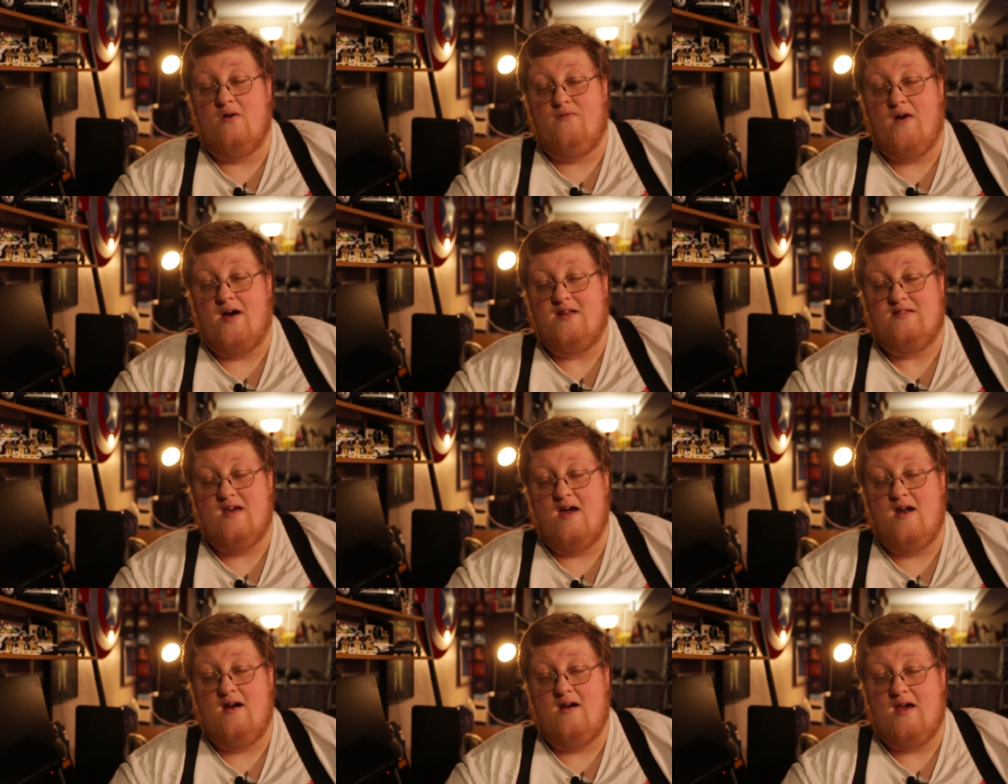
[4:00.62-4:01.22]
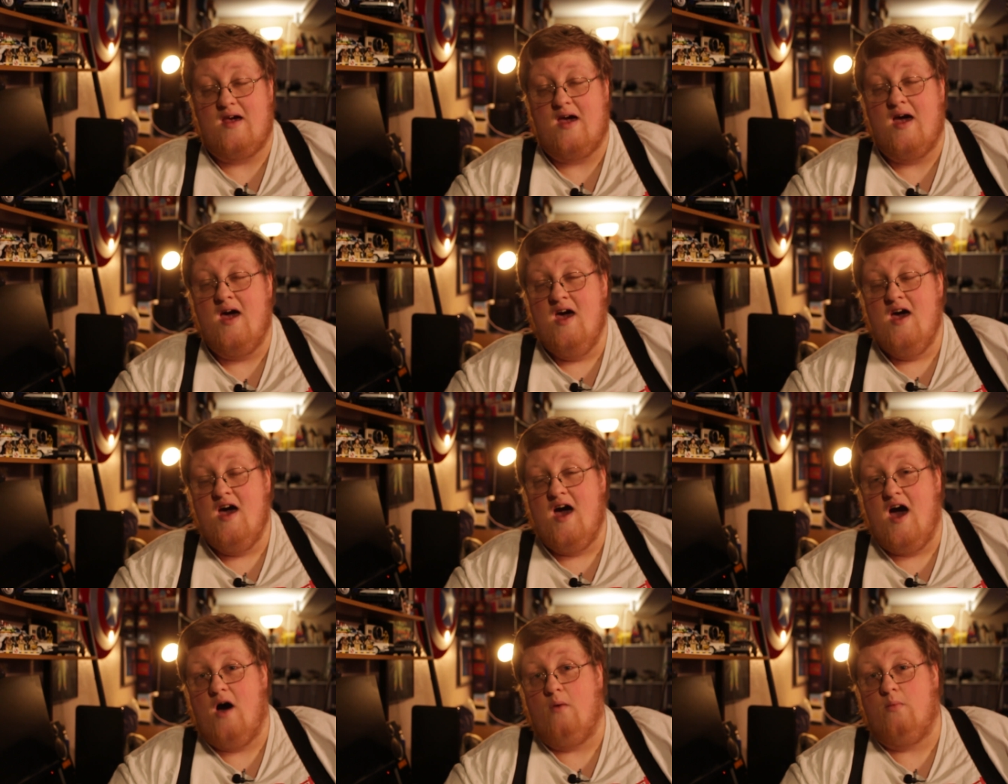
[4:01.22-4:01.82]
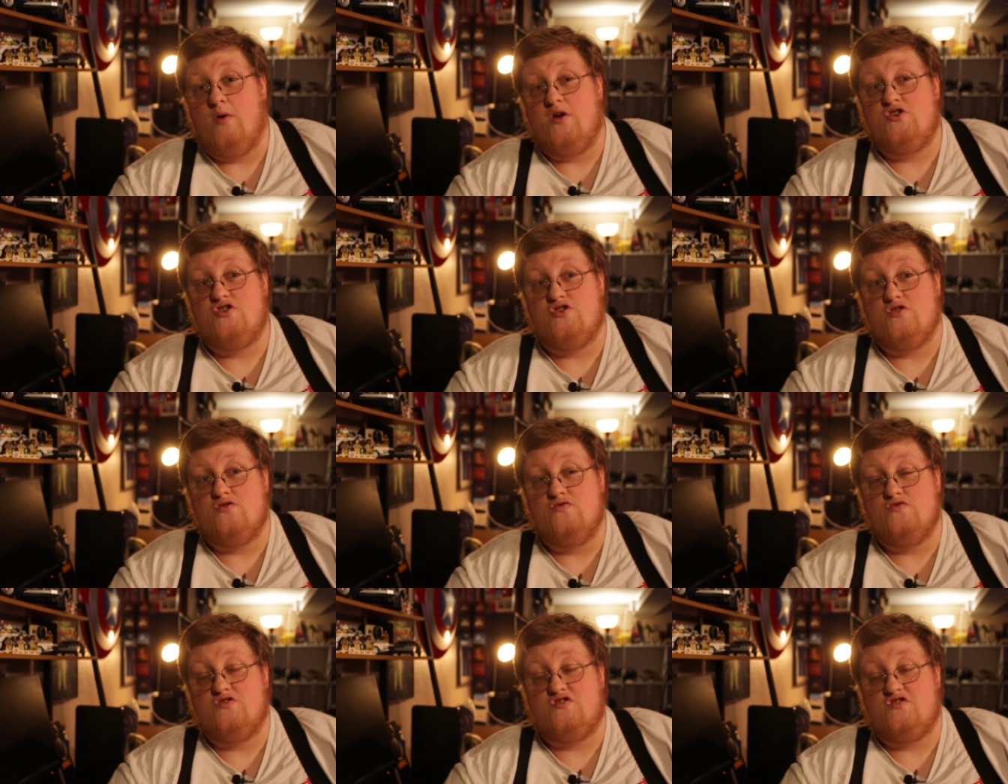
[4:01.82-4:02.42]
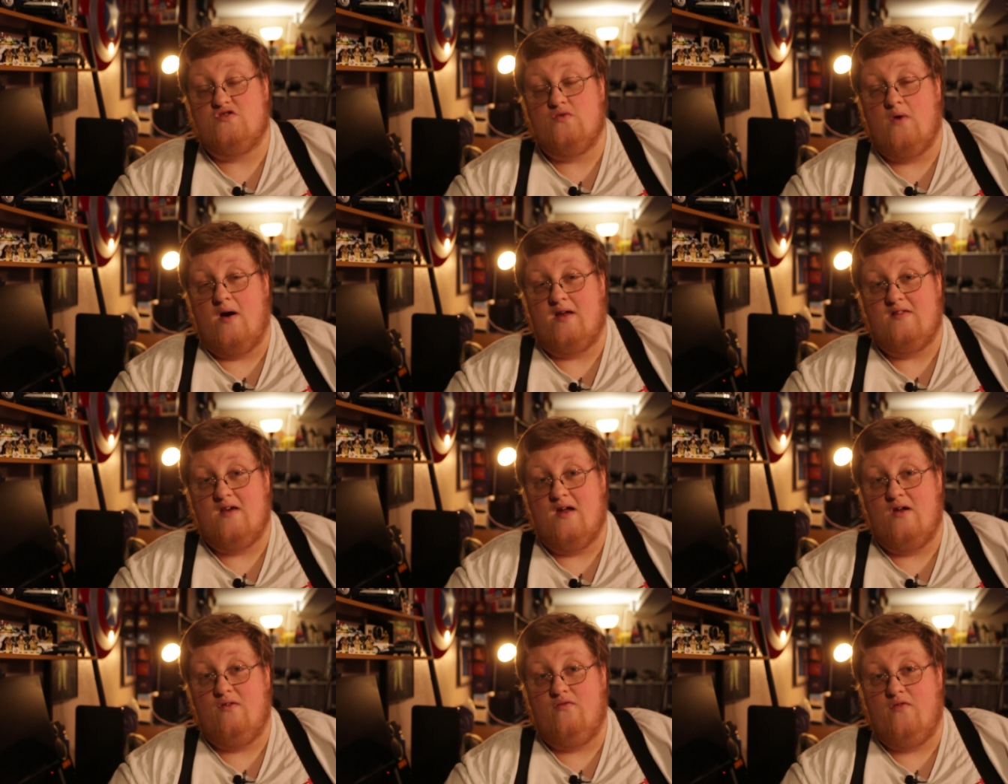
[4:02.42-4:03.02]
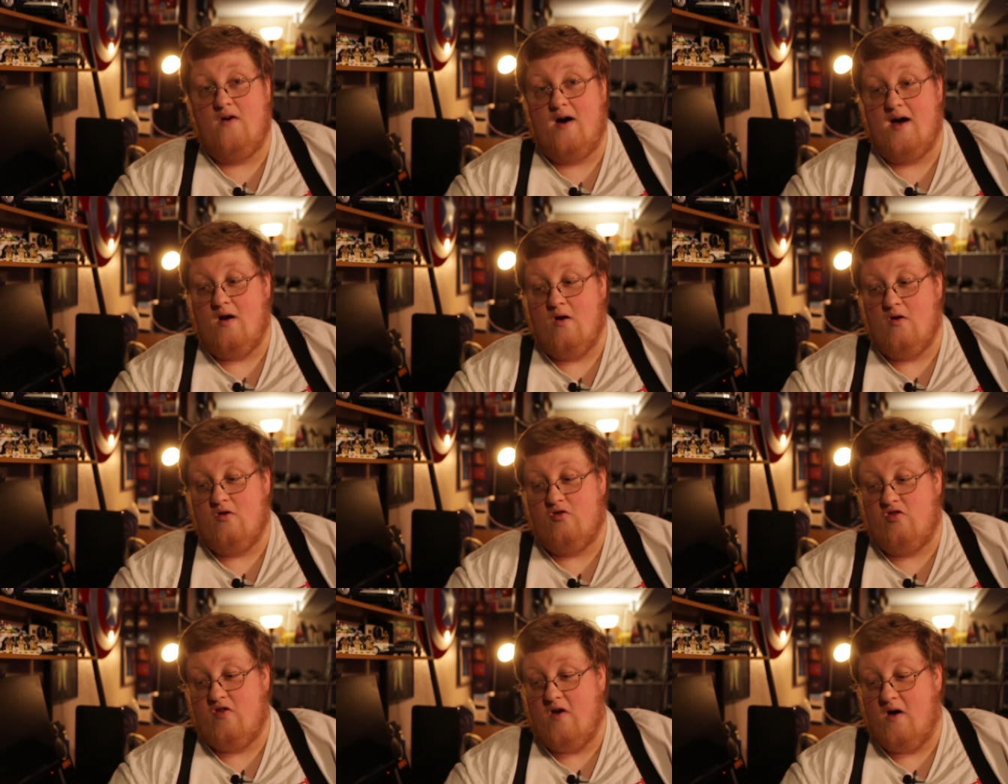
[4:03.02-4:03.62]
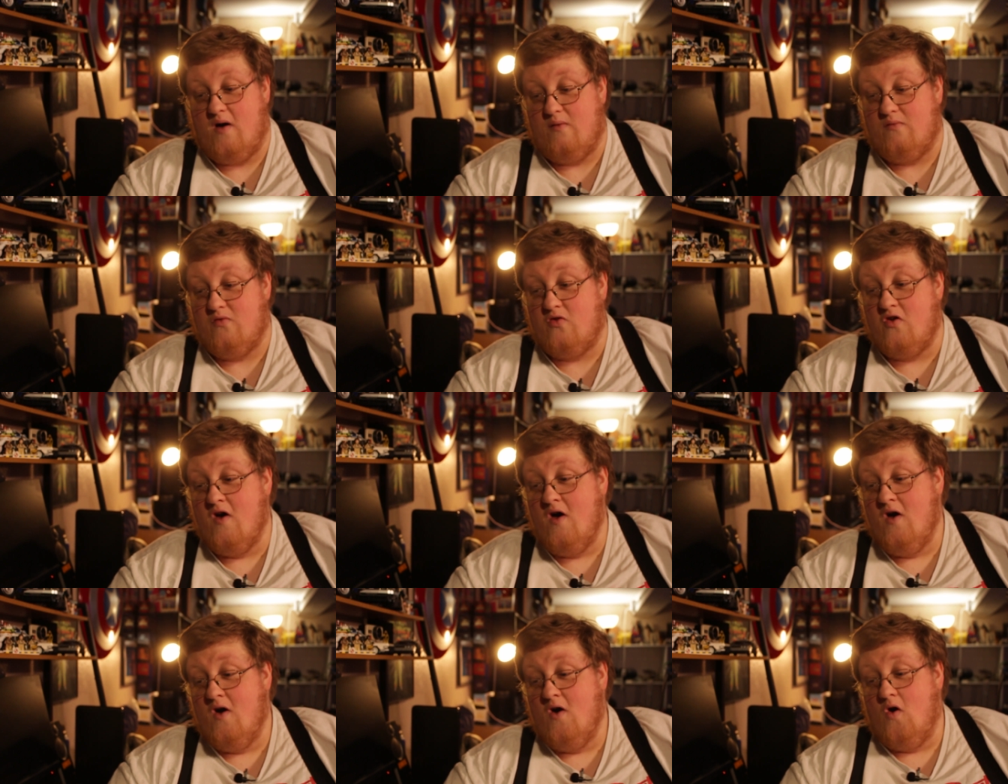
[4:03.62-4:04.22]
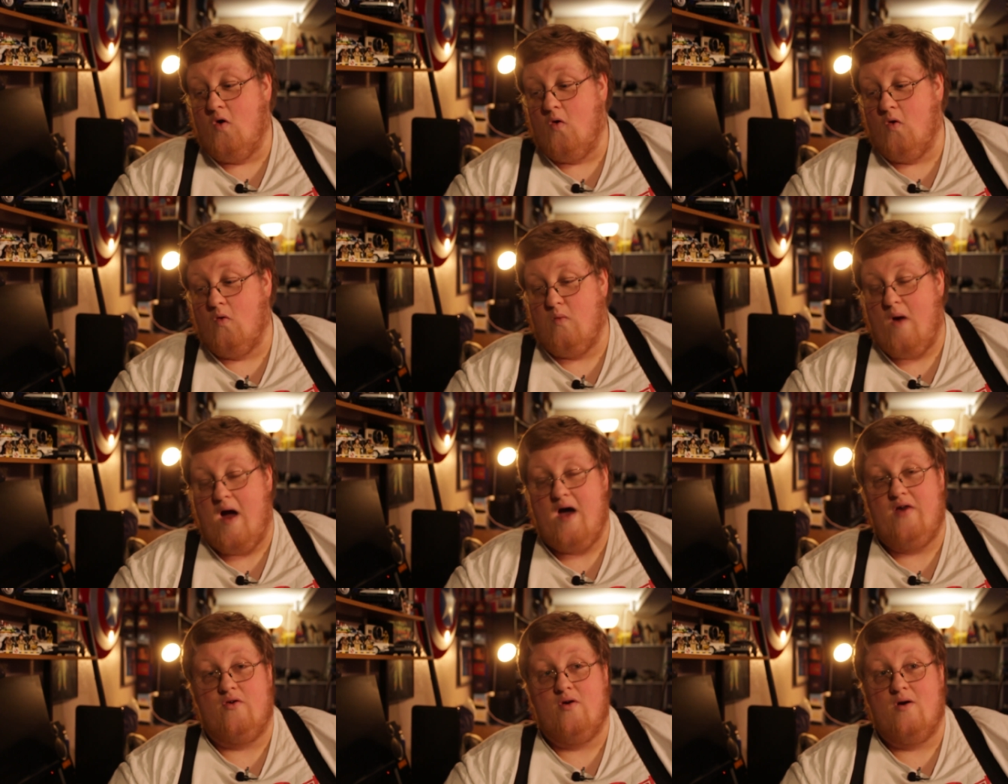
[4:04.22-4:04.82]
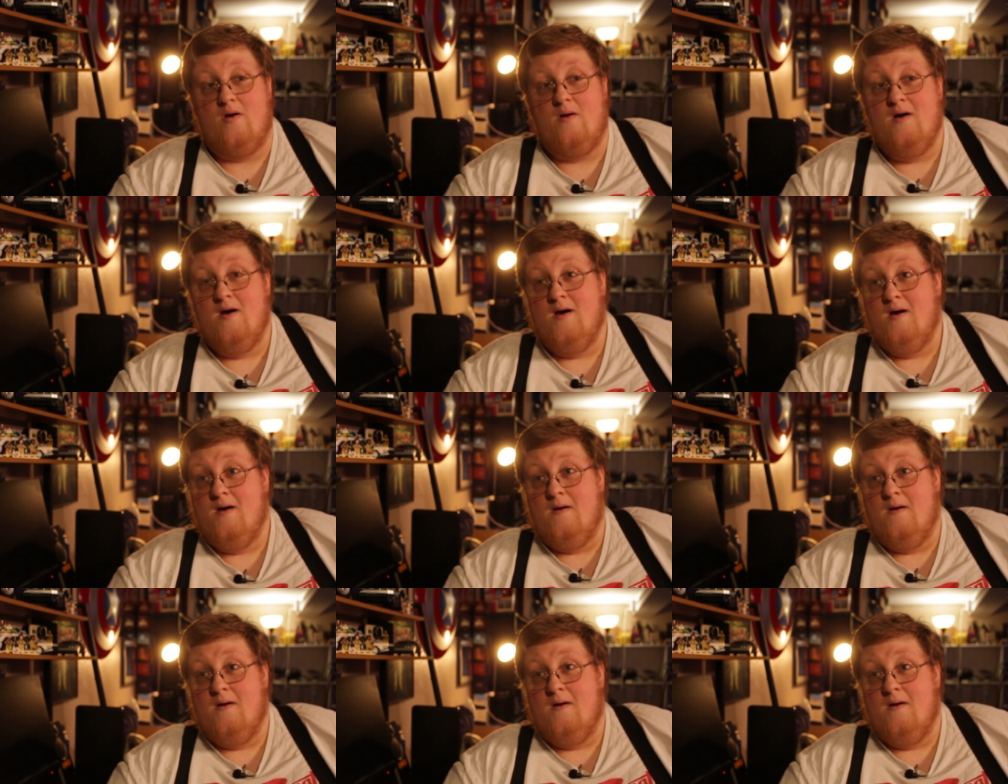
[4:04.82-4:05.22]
of identity, how we choose to identify ourselves, or rather,